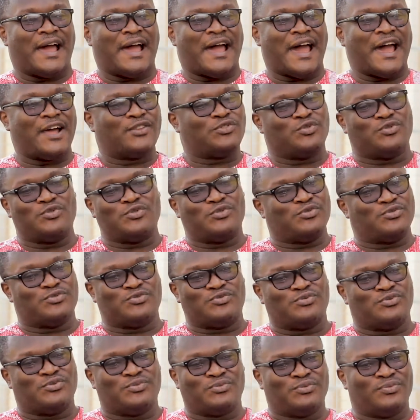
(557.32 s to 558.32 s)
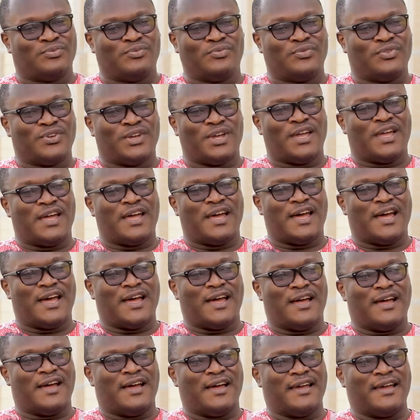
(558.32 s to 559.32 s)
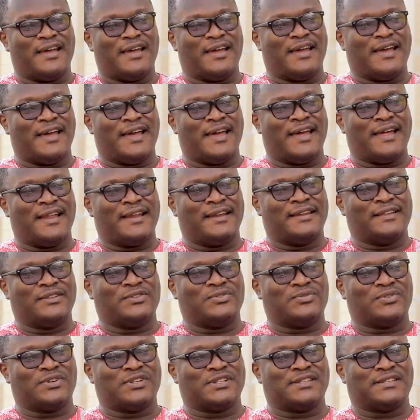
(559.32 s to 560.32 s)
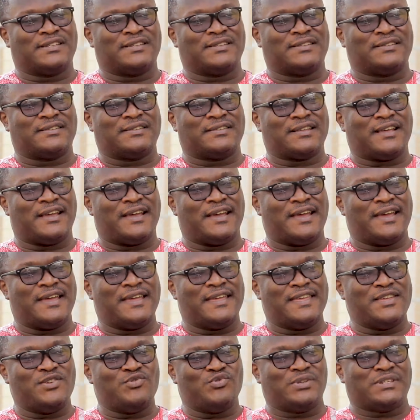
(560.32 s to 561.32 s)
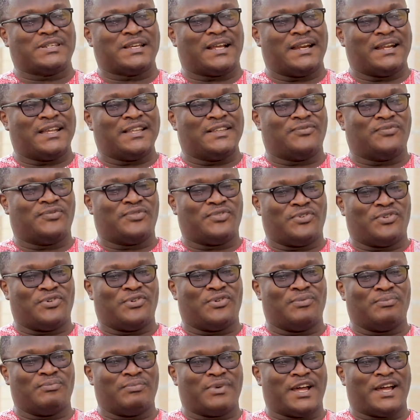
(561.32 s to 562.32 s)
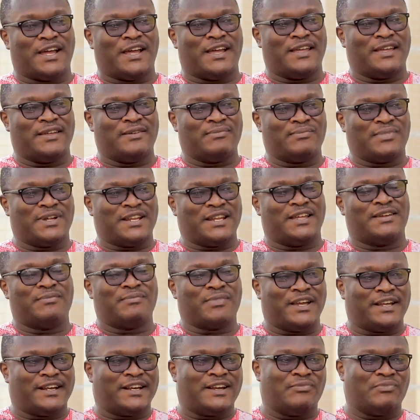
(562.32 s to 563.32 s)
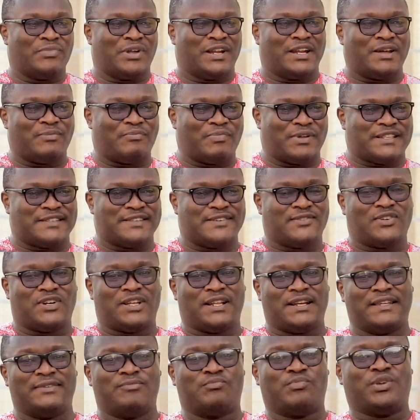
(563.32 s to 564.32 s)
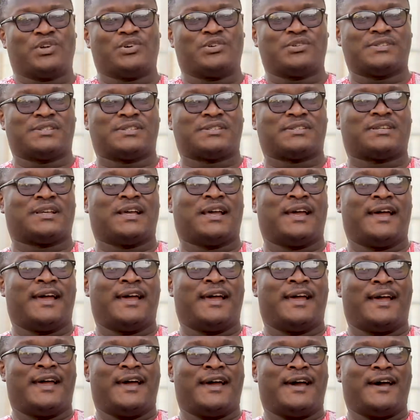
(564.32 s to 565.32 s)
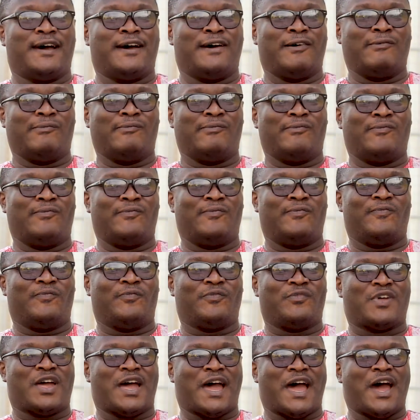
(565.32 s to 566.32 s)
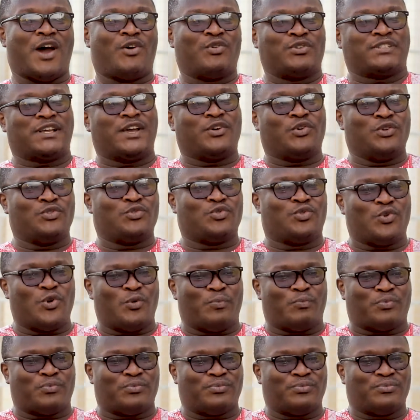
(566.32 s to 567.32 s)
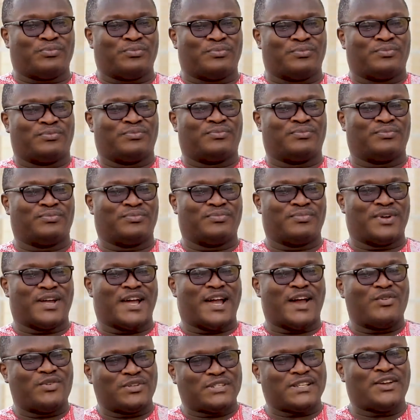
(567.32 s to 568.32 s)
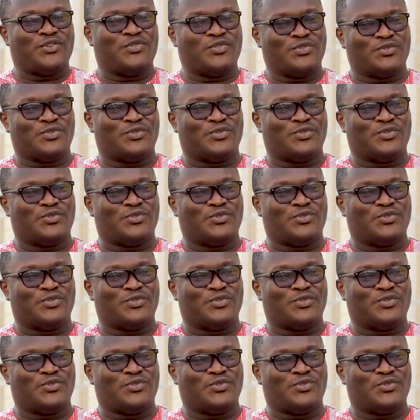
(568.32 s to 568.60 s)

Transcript: I had to go to school. Okay. And it was a huge challenge for my mother and my grandmother particularly, because how was I going to cope? How was I going